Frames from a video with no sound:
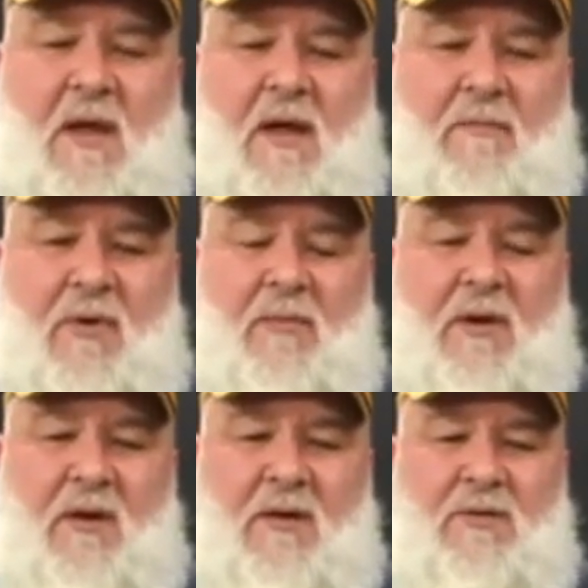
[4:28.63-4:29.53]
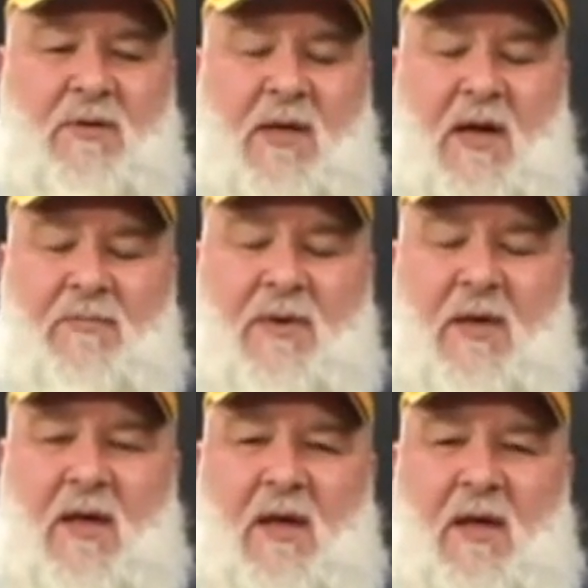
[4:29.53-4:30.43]
Uh, probably gonna do the
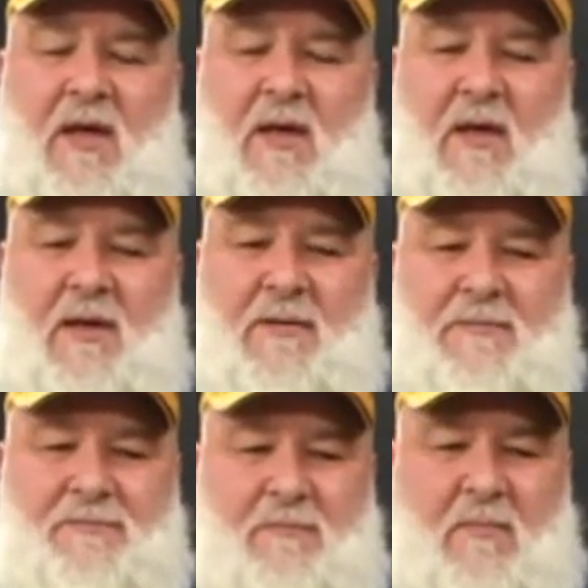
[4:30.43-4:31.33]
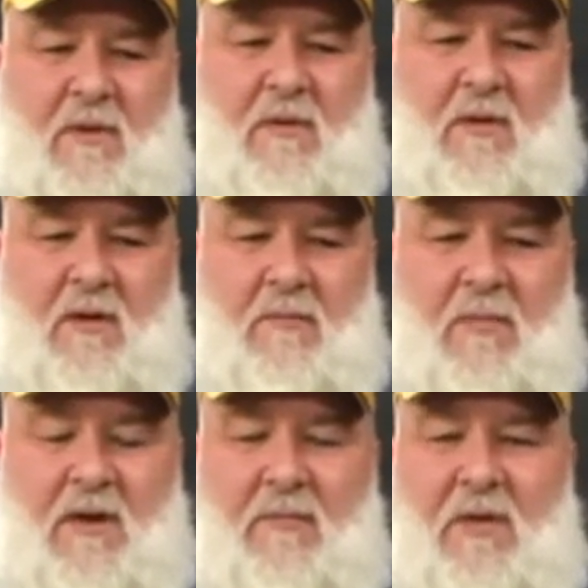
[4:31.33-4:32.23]
IPA um, uh,
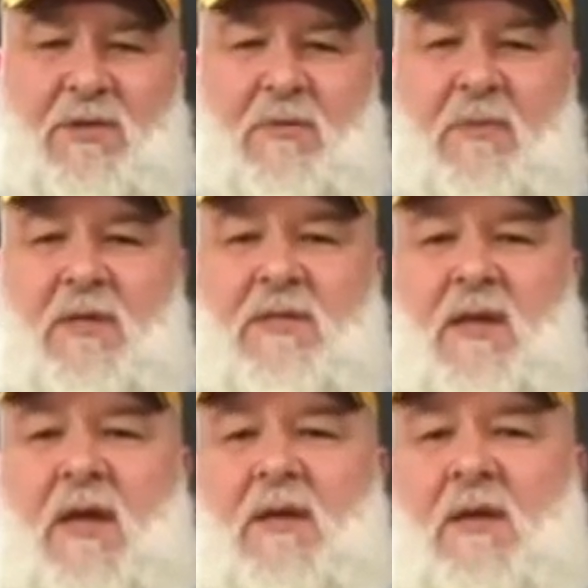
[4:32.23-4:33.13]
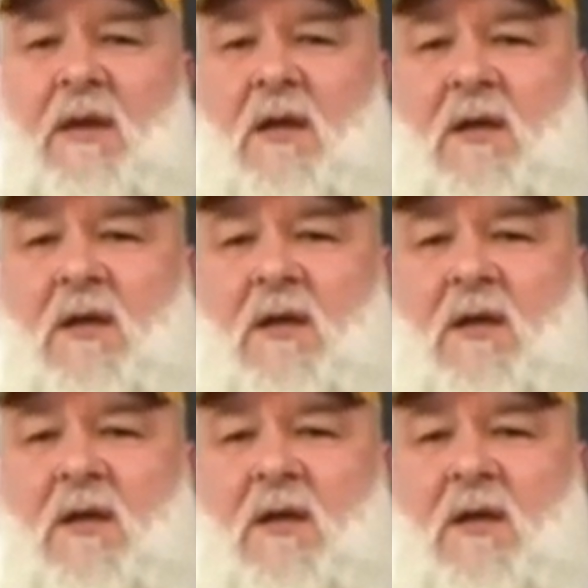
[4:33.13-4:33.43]
Metal Militia meet in